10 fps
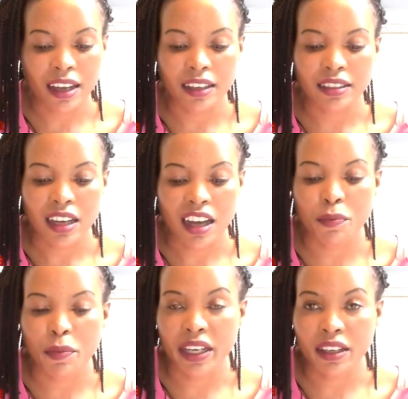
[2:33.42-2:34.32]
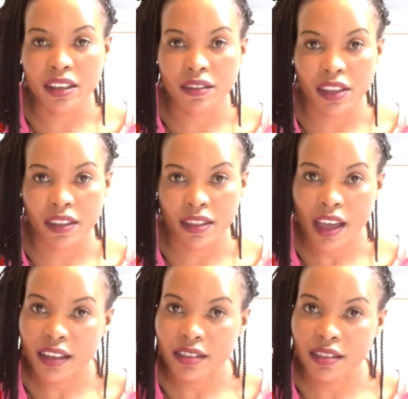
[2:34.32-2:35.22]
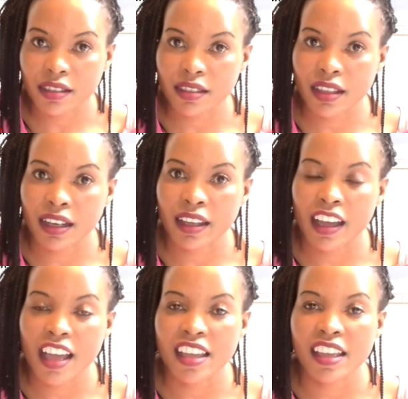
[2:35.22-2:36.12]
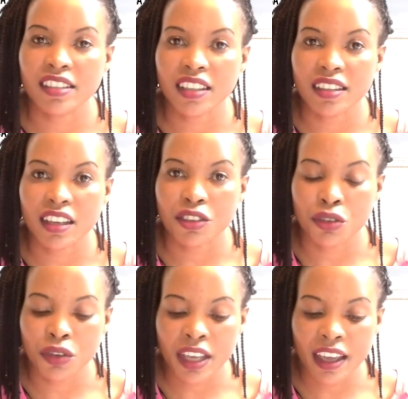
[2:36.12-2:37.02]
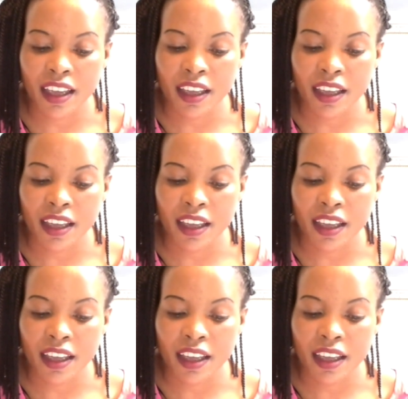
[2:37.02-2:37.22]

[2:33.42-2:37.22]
that I've been living there since the day I entered the UK,